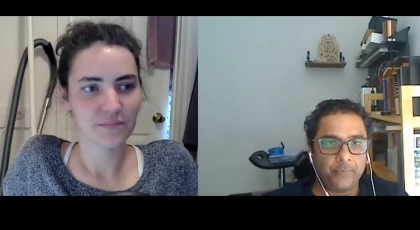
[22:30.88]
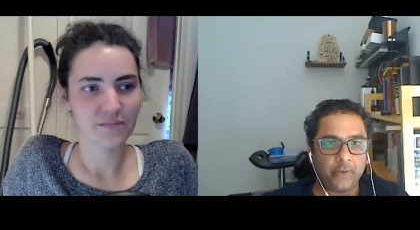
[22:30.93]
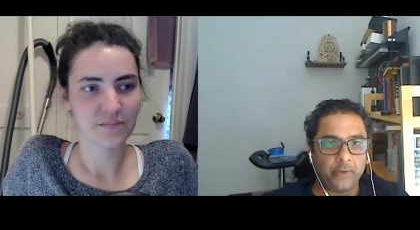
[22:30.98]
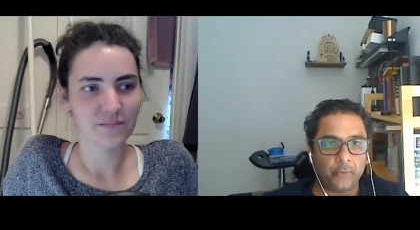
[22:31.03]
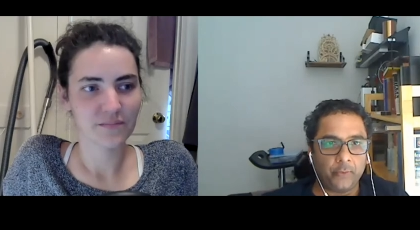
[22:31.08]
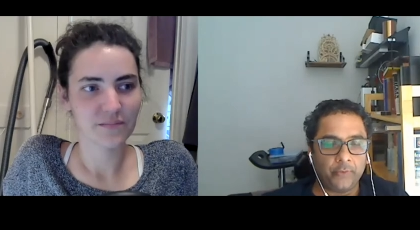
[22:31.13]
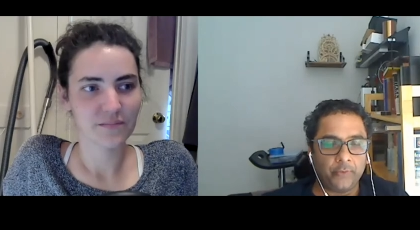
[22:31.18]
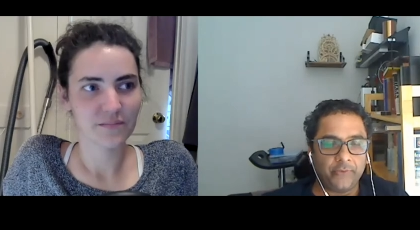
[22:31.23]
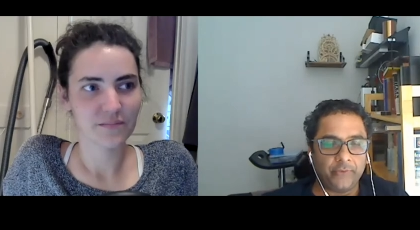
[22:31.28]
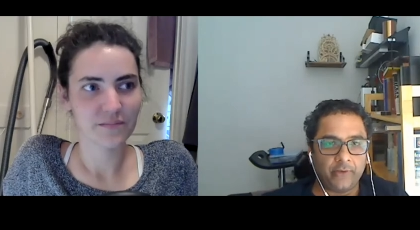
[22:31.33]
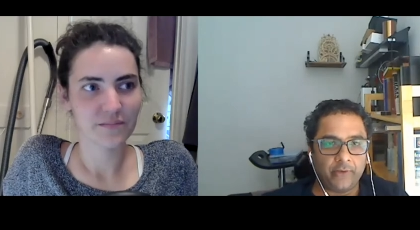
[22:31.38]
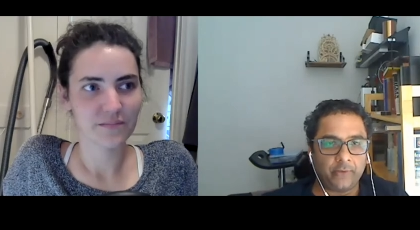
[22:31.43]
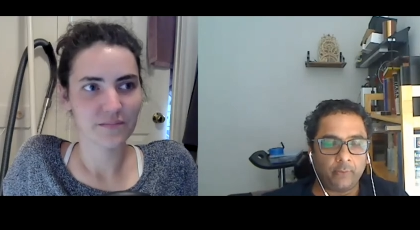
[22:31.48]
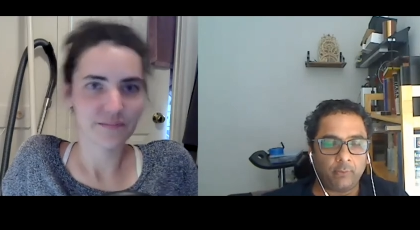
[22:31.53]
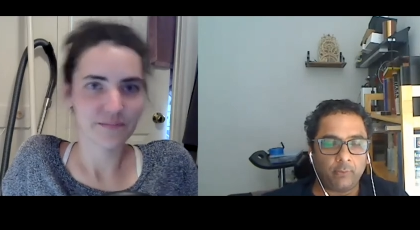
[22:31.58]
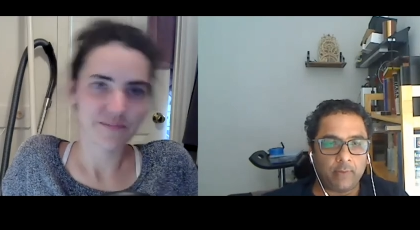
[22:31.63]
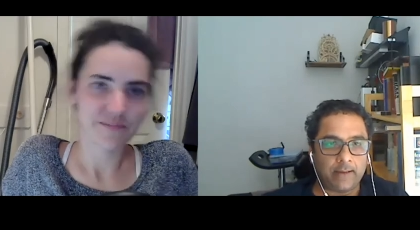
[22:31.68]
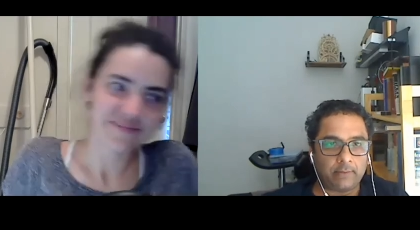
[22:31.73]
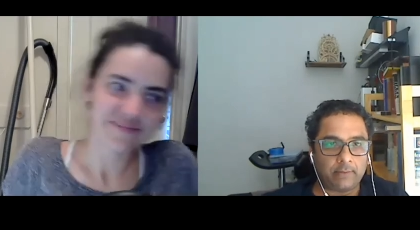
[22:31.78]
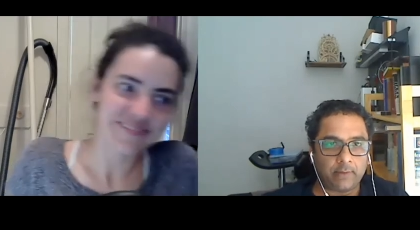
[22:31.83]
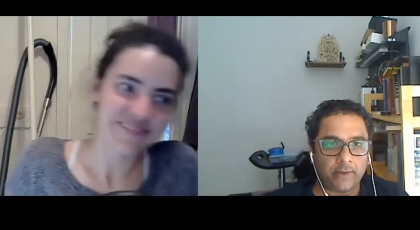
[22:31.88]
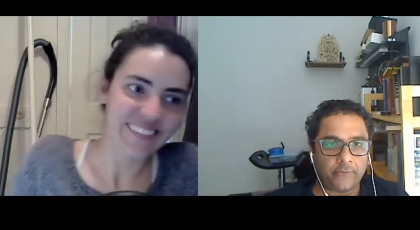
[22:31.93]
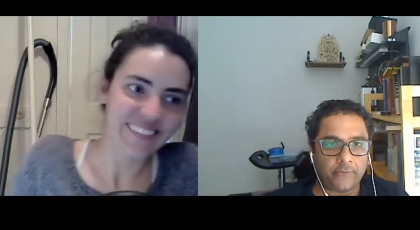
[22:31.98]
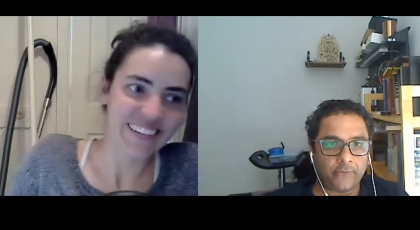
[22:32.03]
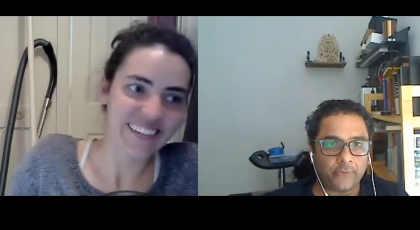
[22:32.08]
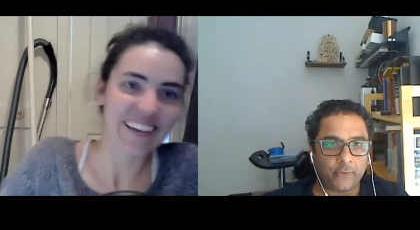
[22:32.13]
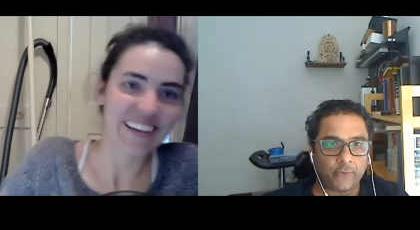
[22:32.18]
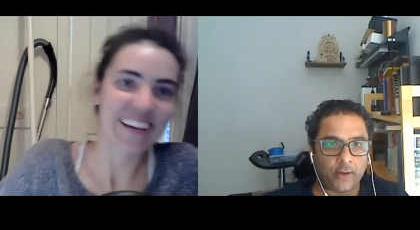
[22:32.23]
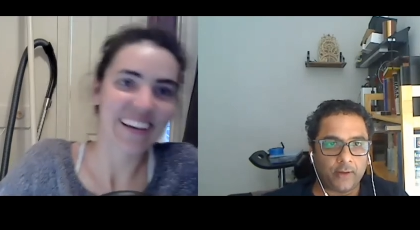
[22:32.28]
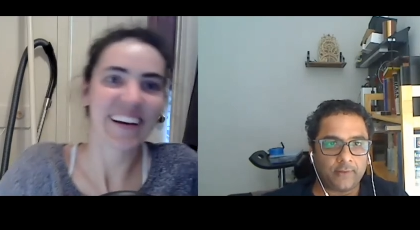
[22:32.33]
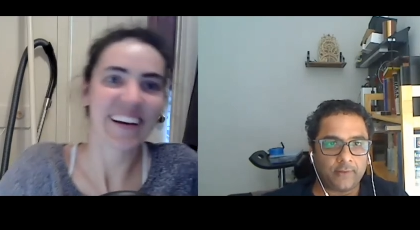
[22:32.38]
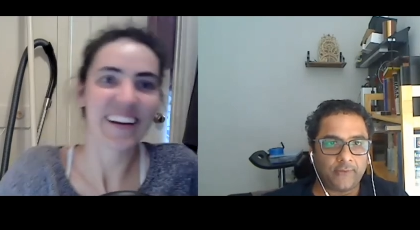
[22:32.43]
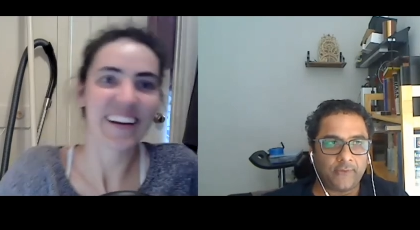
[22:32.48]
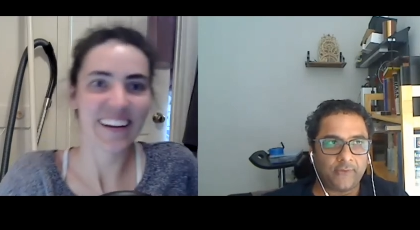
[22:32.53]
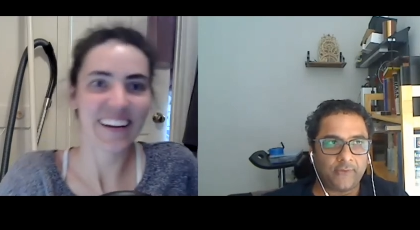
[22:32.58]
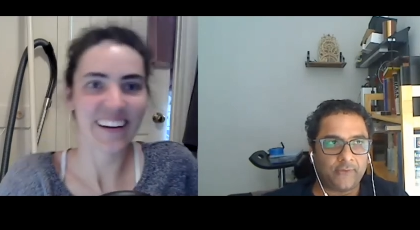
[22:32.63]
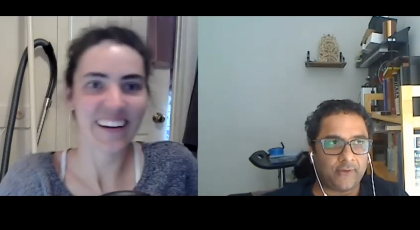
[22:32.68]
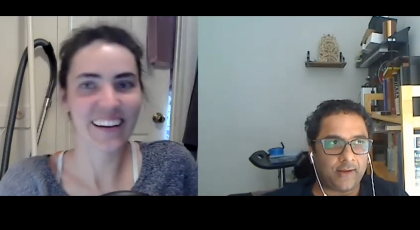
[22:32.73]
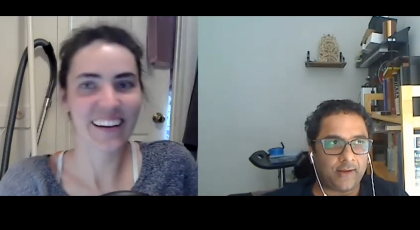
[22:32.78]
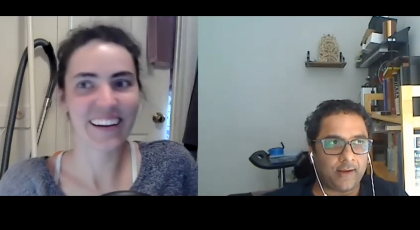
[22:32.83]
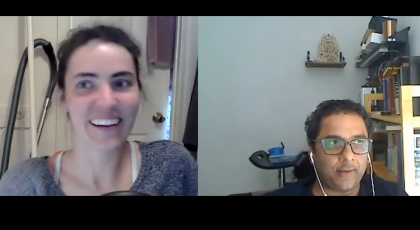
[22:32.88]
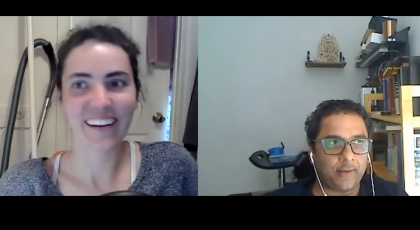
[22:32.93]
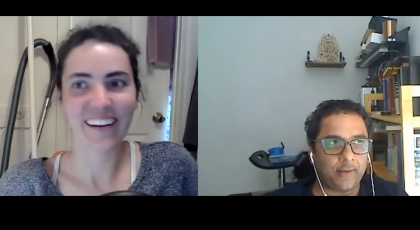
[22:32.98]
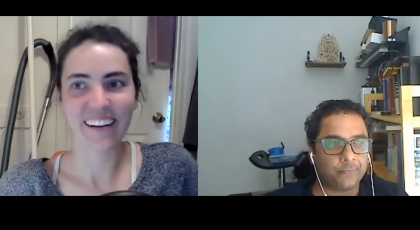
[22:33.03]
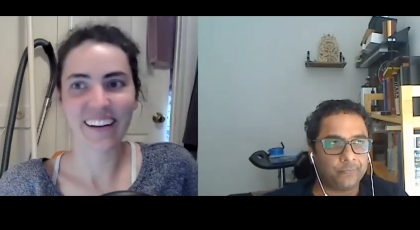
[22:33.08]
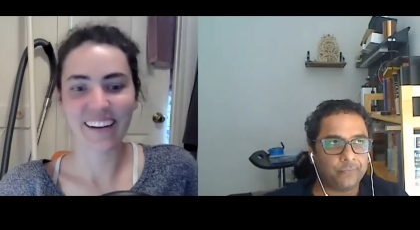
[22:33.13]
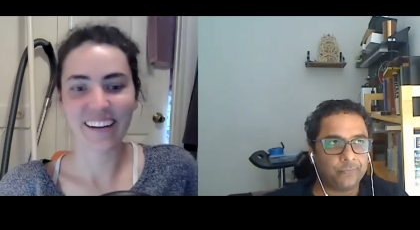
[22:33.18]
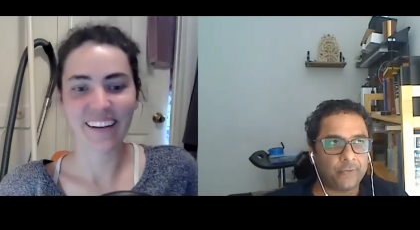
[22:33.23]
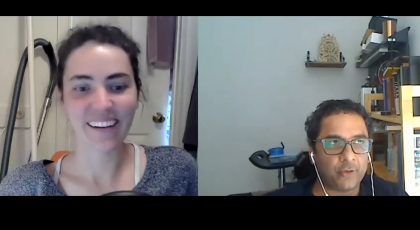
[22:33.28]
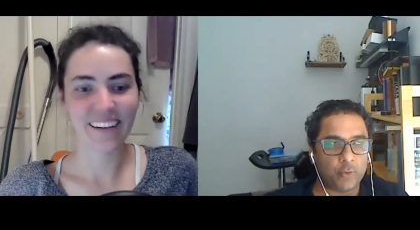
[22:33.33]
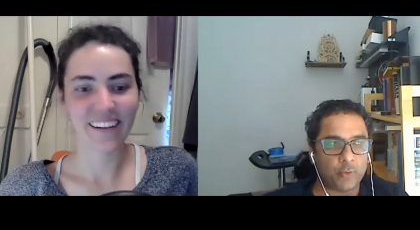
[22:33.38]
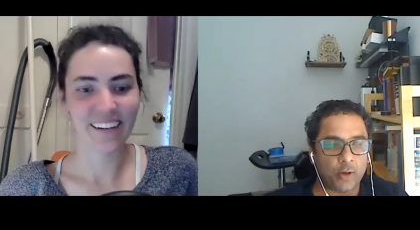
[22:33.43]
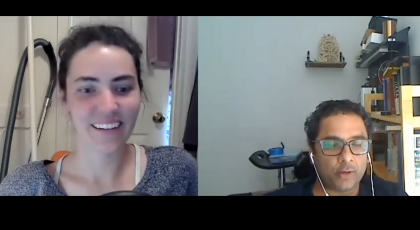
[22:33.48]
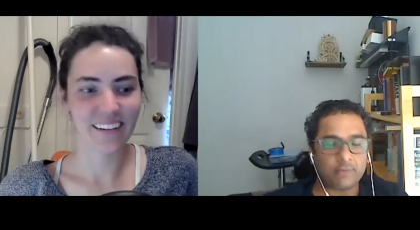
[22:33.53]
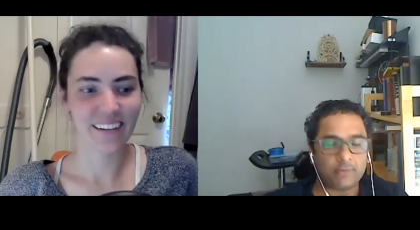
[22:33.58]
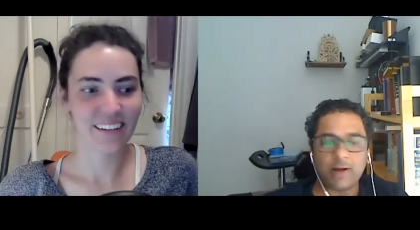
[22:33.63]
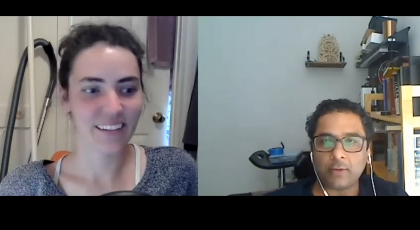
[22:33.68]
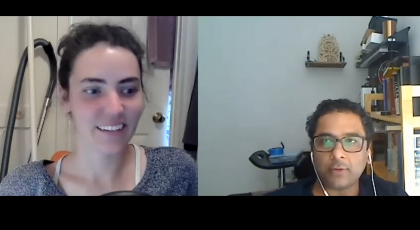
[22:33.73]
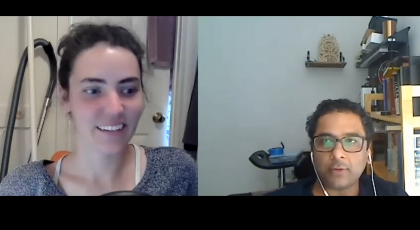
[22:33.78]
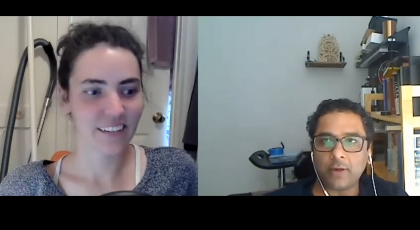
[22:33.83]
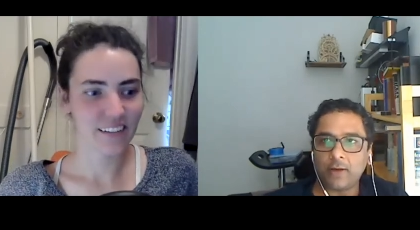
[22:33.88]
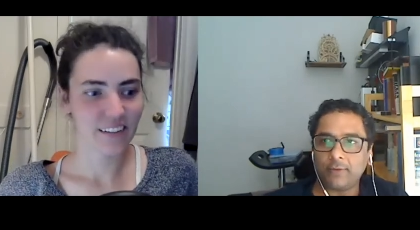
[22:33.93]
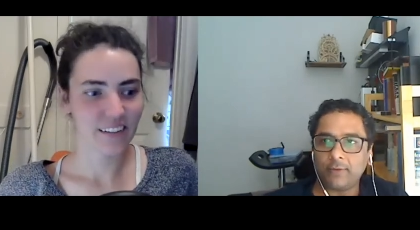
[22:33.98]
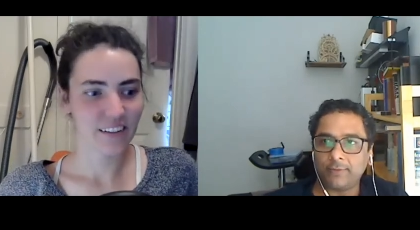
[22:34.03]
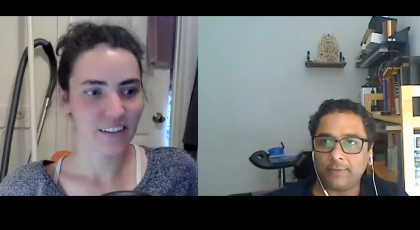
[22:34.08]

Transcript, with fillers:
Speaker 1: losers of various sorts. Uh, do you want to round off